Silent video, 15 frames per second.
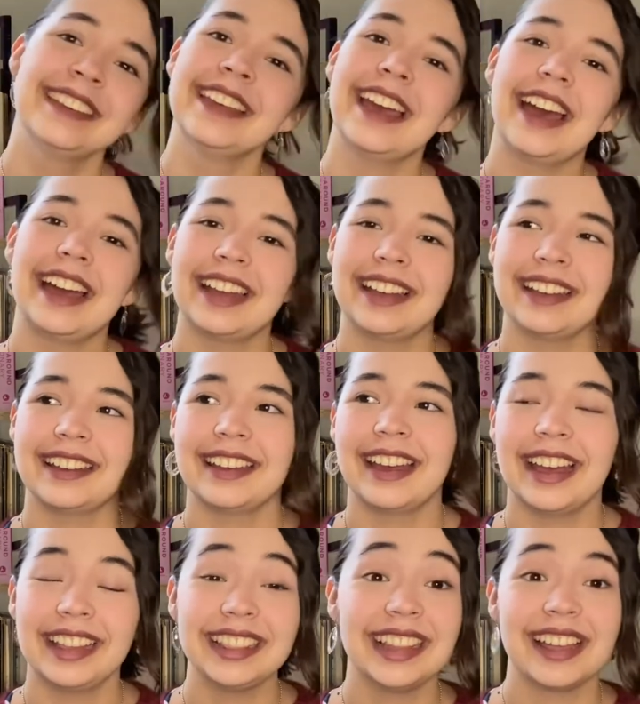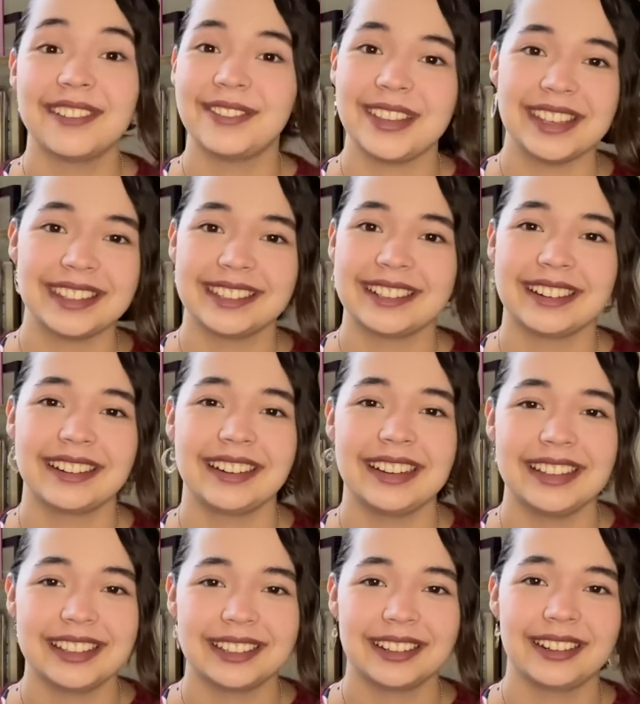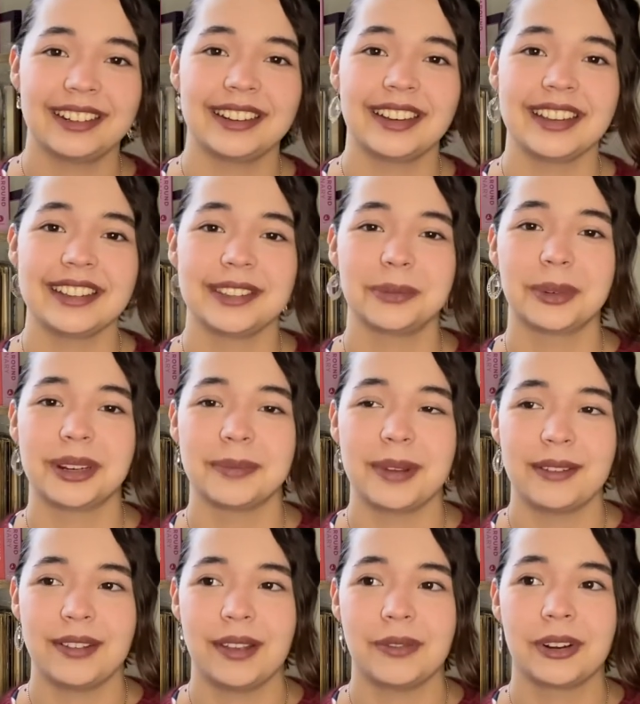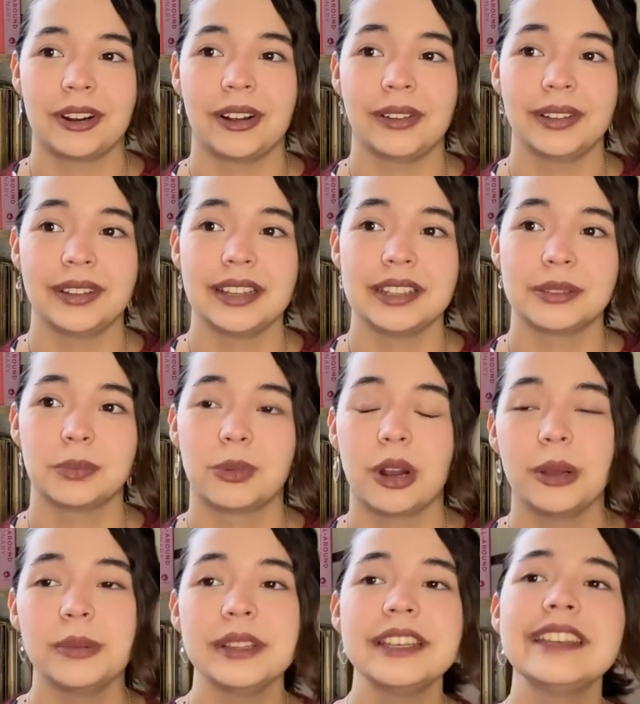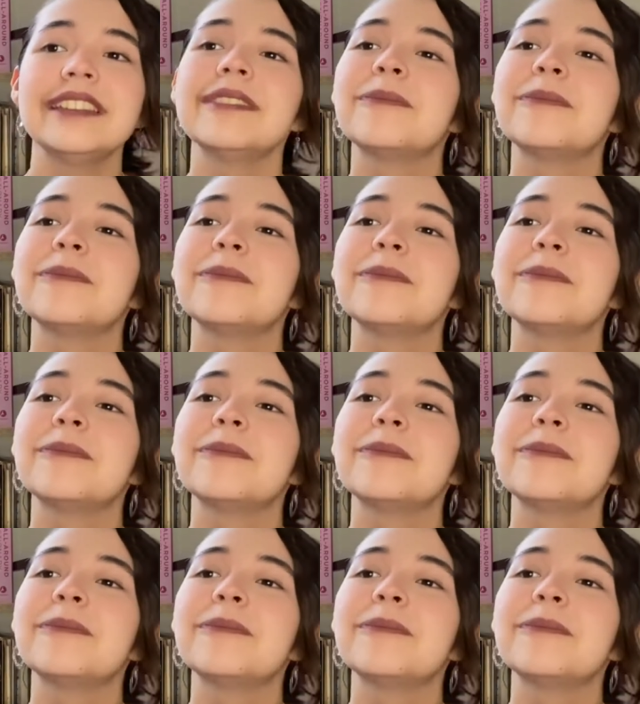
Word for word: I I love Easter. Easter is one of my favorite holidays, probably